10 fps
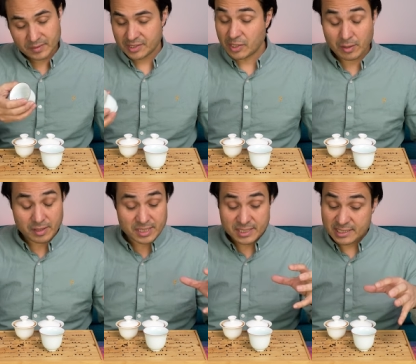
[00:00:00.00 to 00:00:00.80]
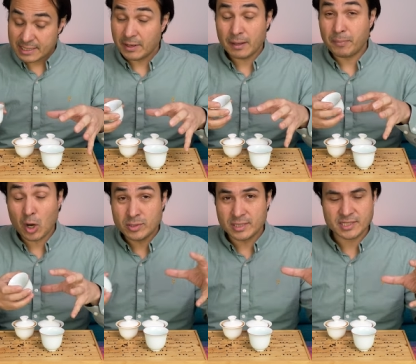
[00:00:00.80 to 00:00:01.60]
So similar
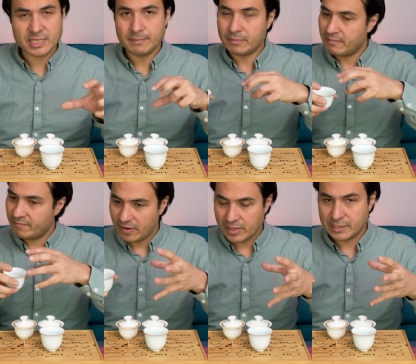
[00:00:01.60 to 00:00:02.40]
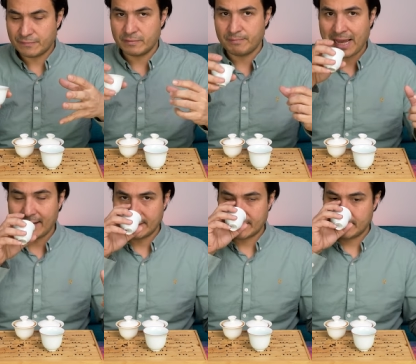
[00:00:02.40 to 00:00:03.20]
potency, but very different
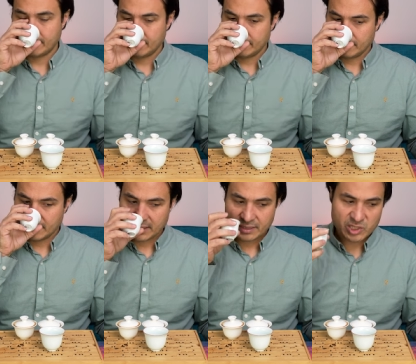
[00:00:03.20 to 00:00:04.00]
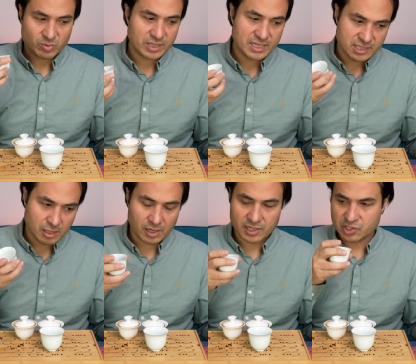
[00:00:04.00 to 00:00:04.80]
palate. This one is
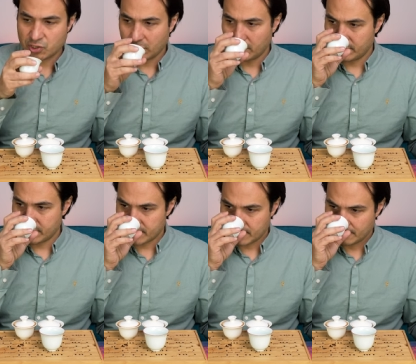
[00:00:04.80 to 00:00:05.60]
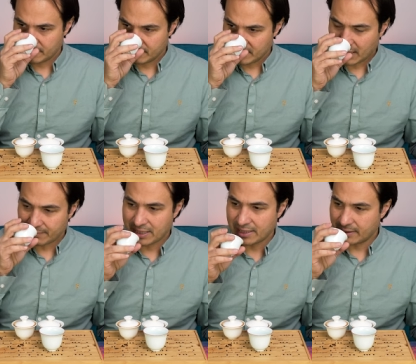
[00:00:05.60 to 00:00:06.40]
darker chocolates.
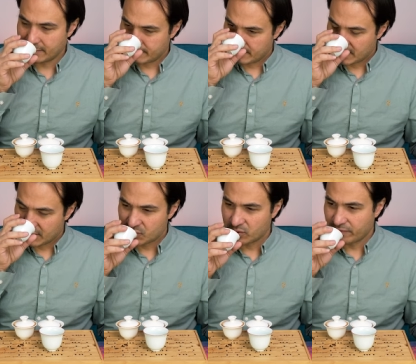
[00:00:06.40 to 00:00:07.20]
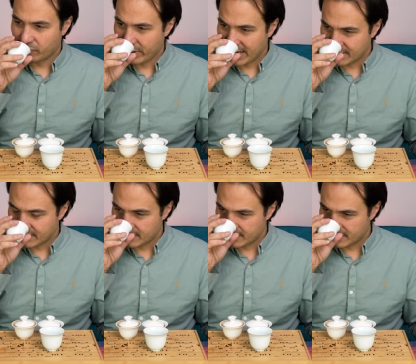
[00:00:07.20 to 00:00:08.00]
I'm getting sort of
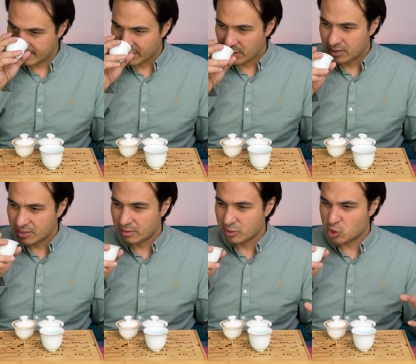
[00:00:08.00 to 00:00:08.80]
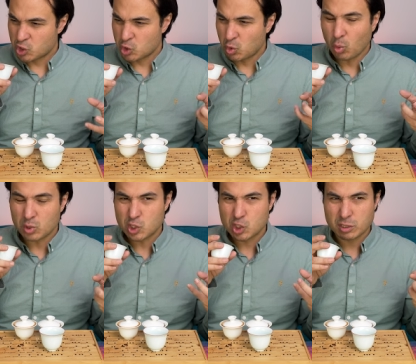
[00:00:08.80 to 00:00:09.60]
raisins,
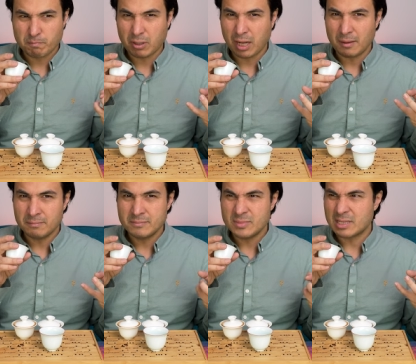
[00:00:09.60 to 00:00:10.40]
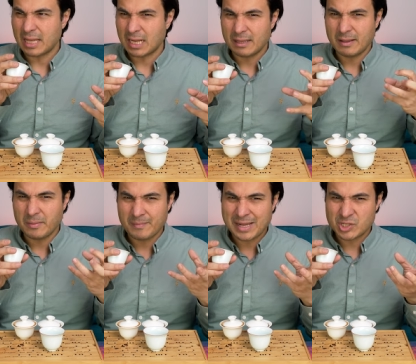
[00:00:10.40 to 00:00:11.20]
scorched plums. Like I,
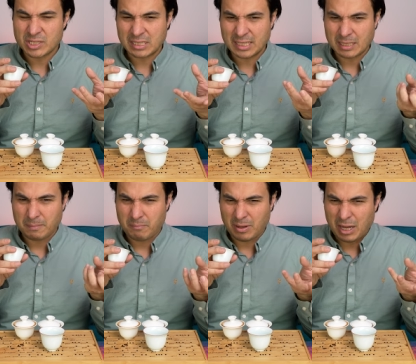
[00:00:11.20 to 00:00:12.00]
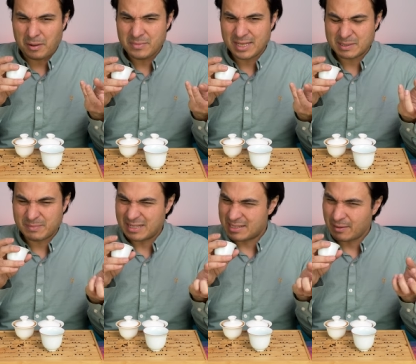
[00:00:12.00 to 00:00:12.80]
am imagining like a plum that's
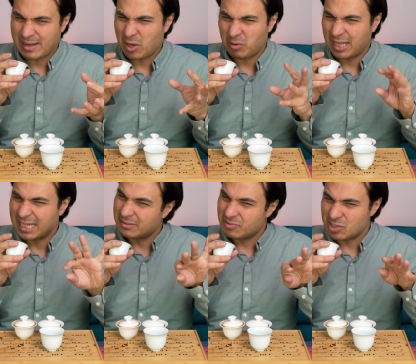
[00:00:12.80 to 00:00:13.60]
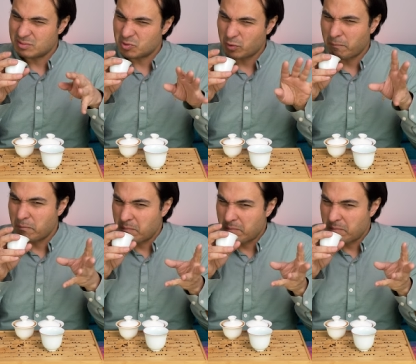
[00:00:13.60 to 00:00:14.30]
been somehow like just sort of